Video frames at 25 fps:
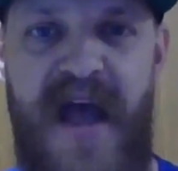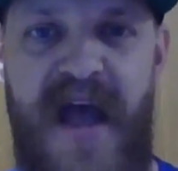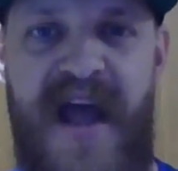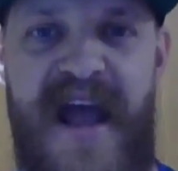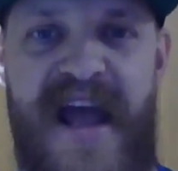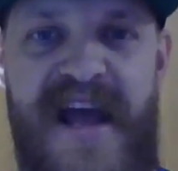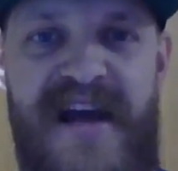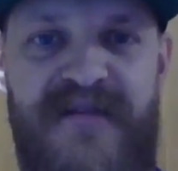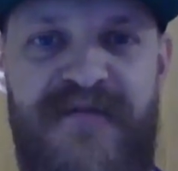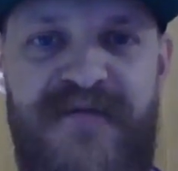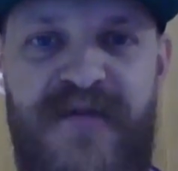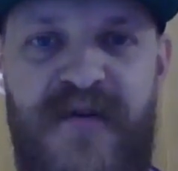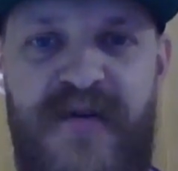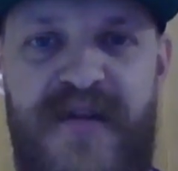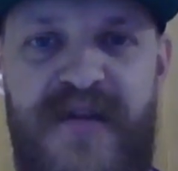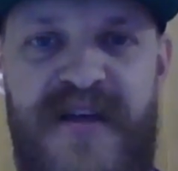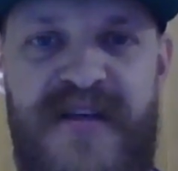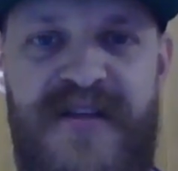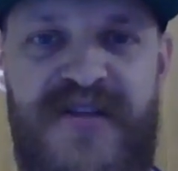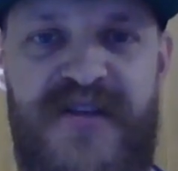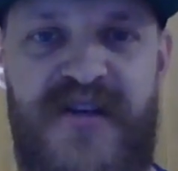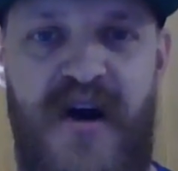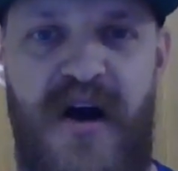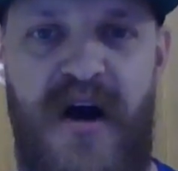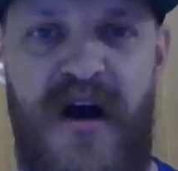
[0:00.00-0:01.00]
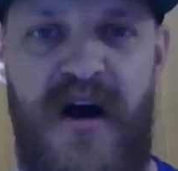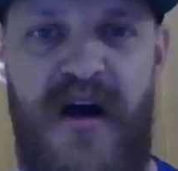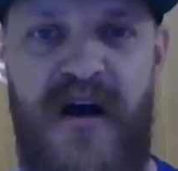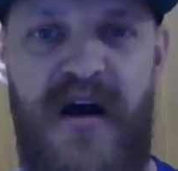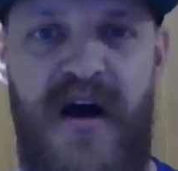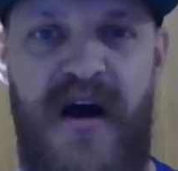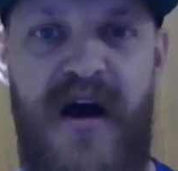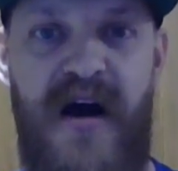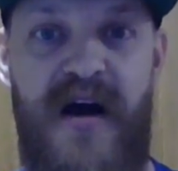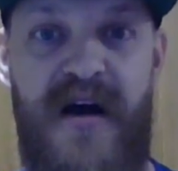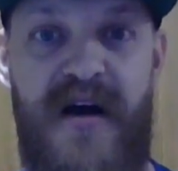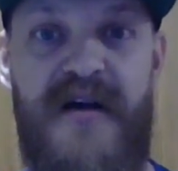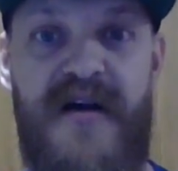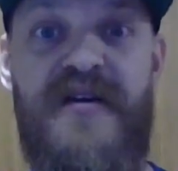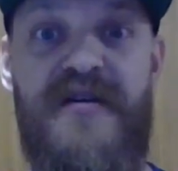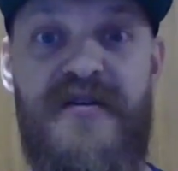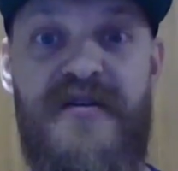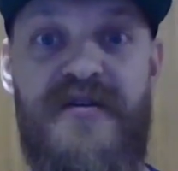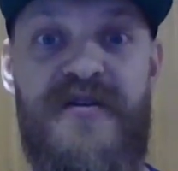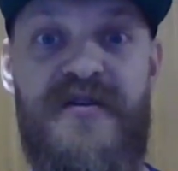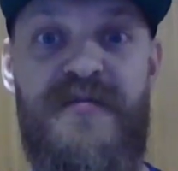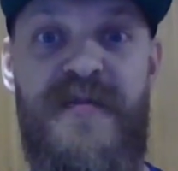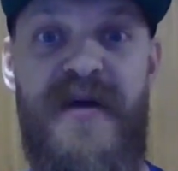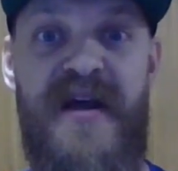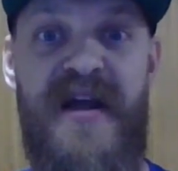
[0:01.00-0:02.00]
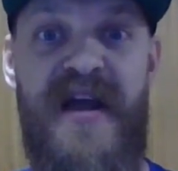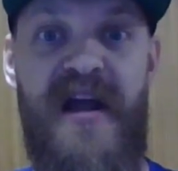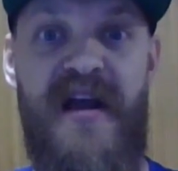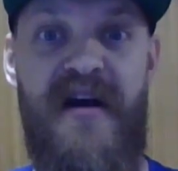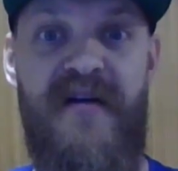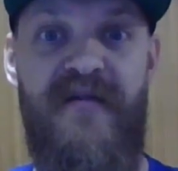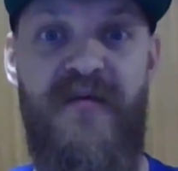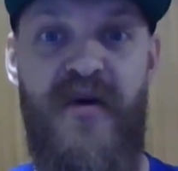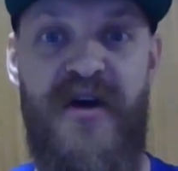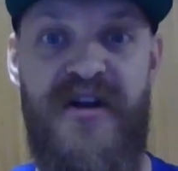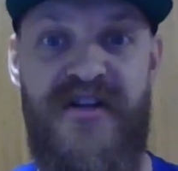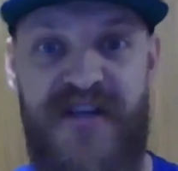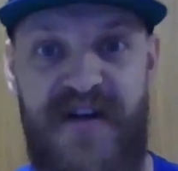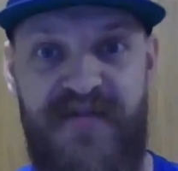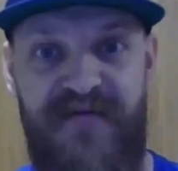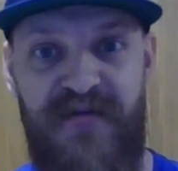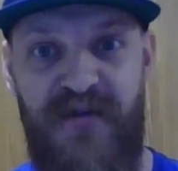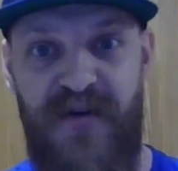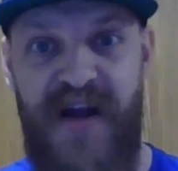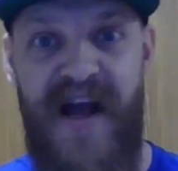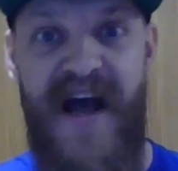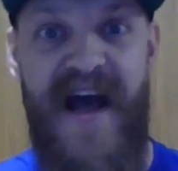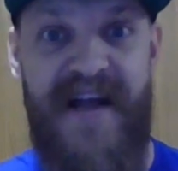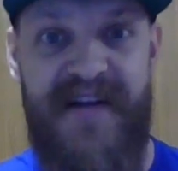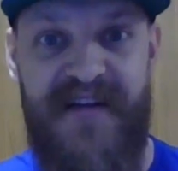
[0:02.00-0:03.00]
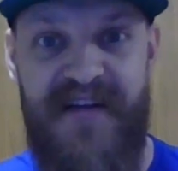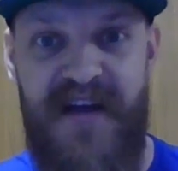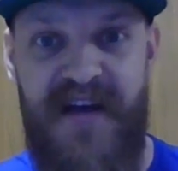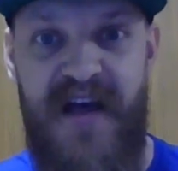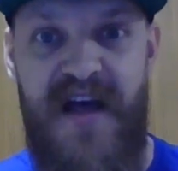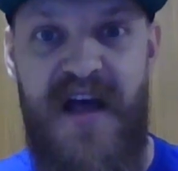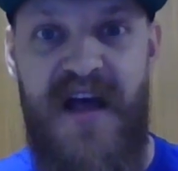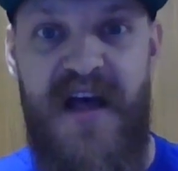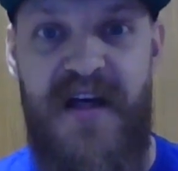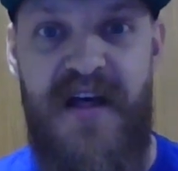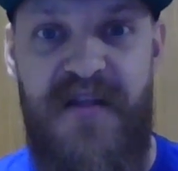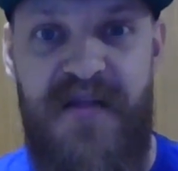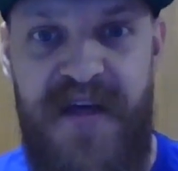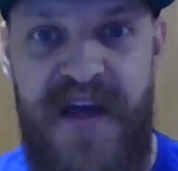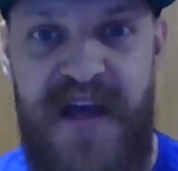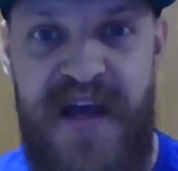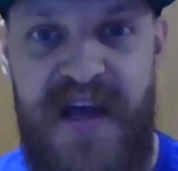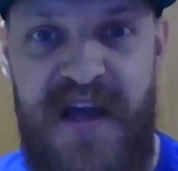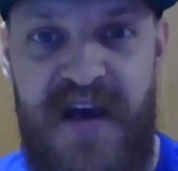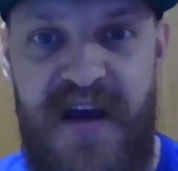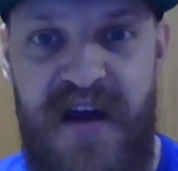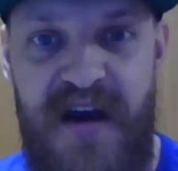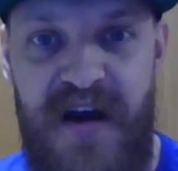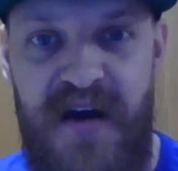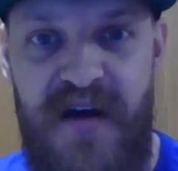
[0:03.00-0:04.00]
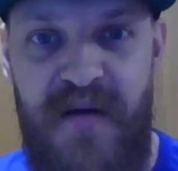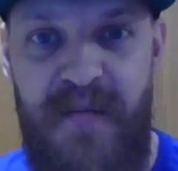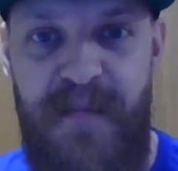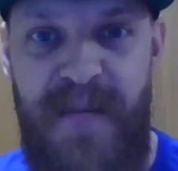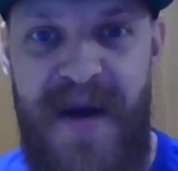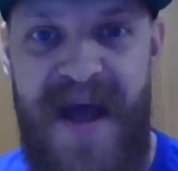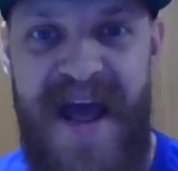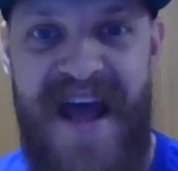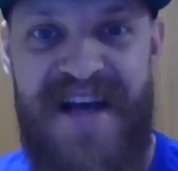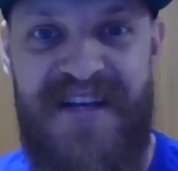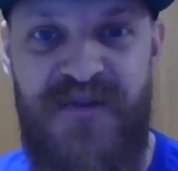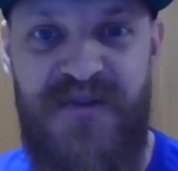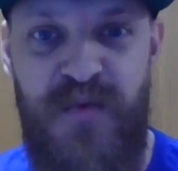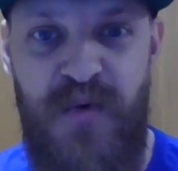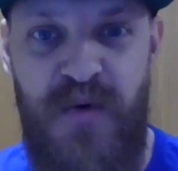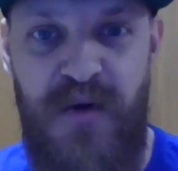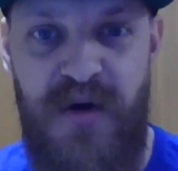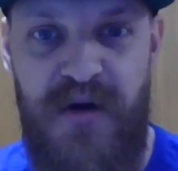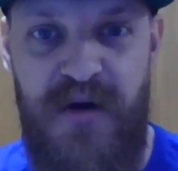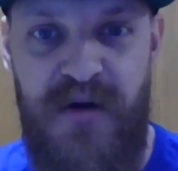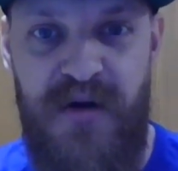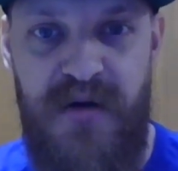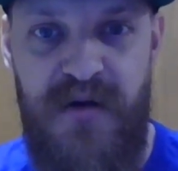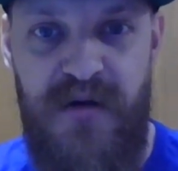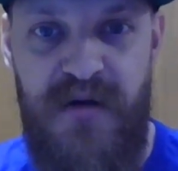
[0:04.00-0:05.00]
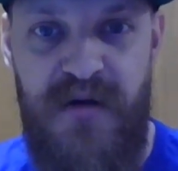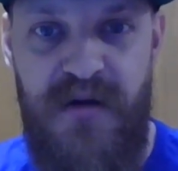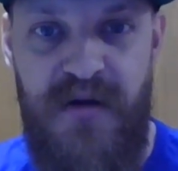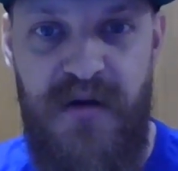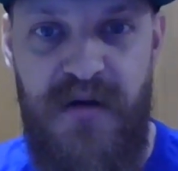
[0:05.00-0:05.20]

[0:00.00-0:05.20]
And for this song, speaking of which, I forgot, the password